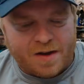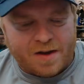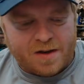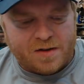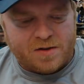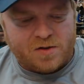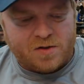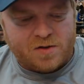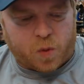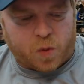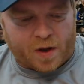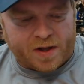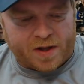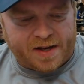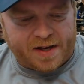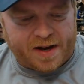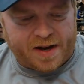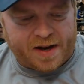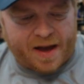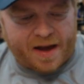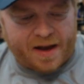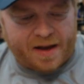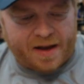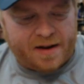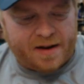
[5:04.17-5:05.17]

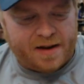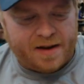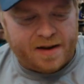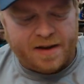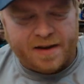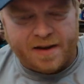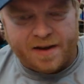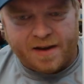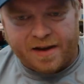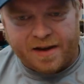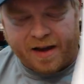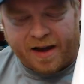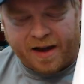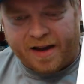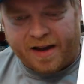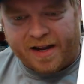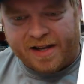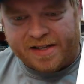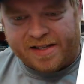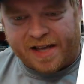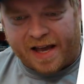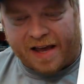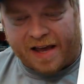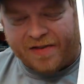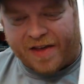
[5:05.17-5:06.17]
29, and
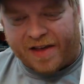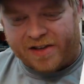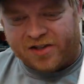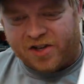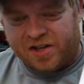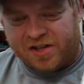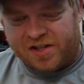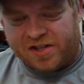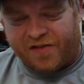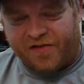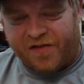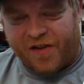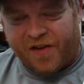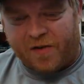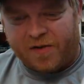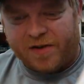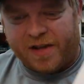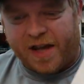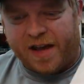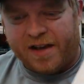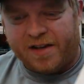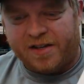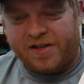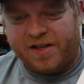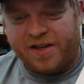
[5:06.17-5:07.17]
he's saying that's just a
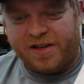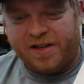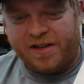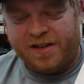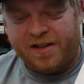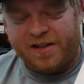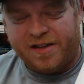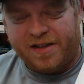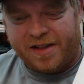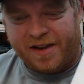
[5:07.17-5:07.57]
foundation.